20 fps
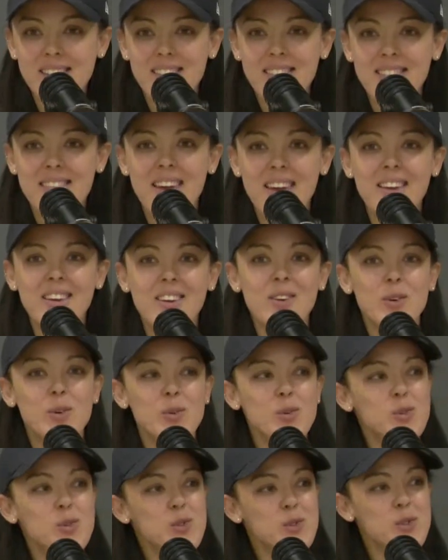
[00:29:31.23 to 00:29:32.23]
Thank you
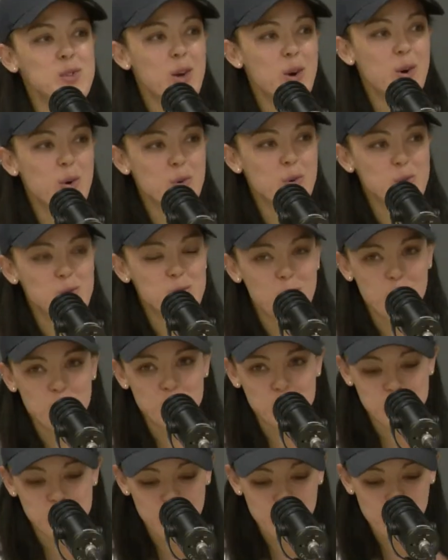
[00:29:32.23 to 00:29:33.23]
so
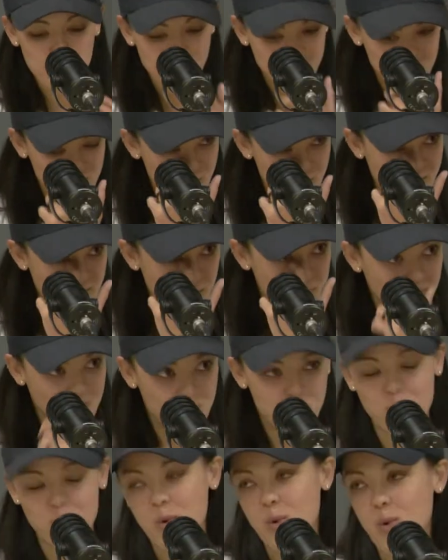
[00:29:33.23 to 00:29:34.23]
much for coming
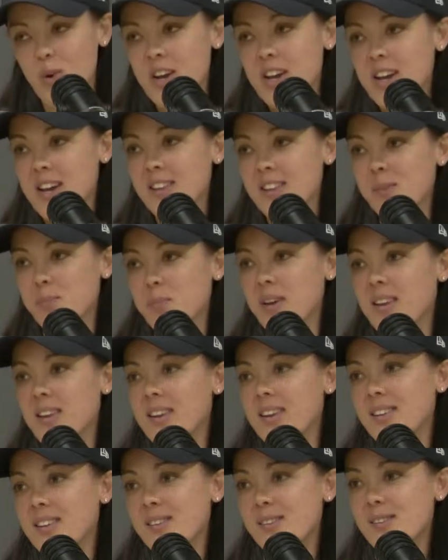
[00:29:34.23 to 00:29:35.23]
through. It's been
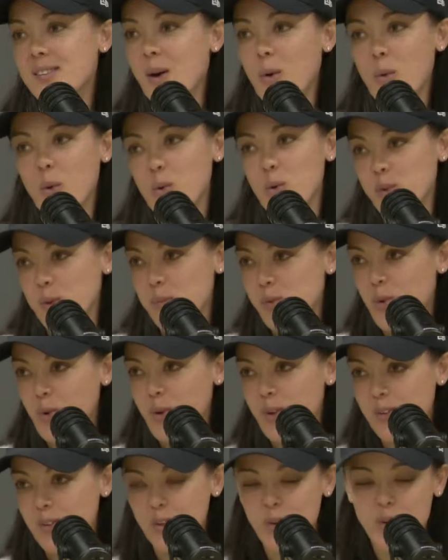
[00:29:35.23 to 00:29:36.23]
so awesome
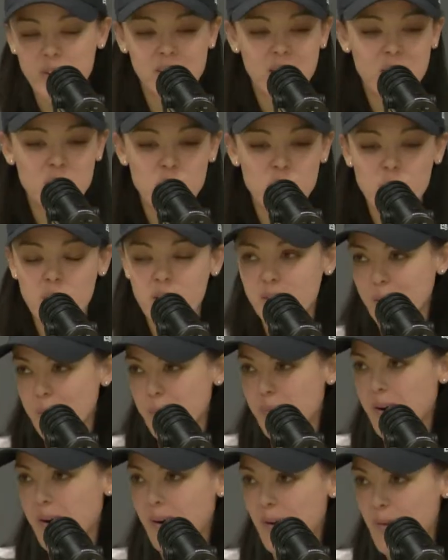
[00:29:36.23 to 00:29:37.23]
talking to you, Izandri. We are so
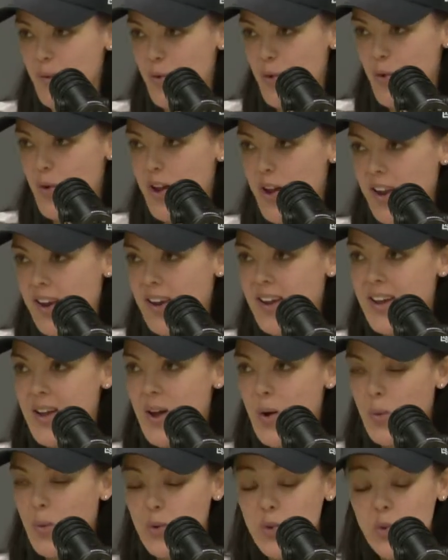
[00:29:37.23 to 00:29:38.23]
proud of you and
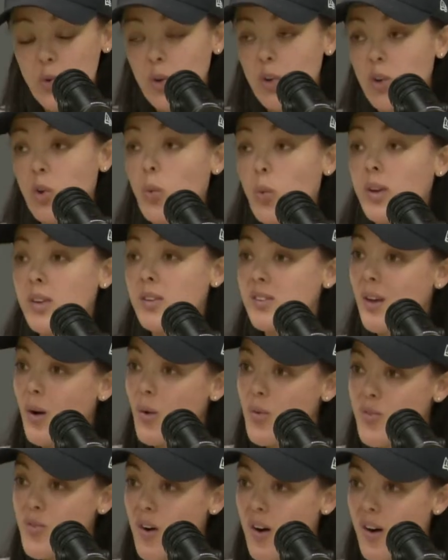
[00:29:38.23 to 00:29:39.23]
what you are doing so
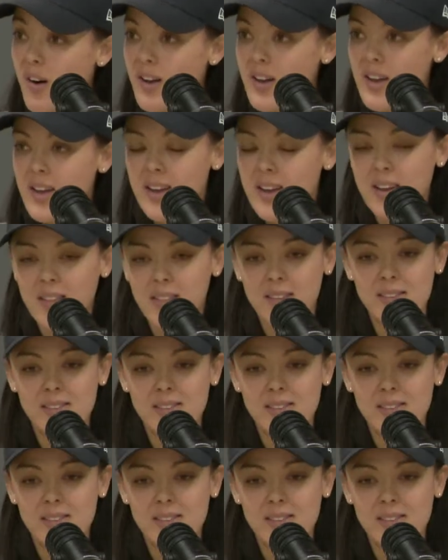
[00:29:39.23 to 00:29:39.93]
far in this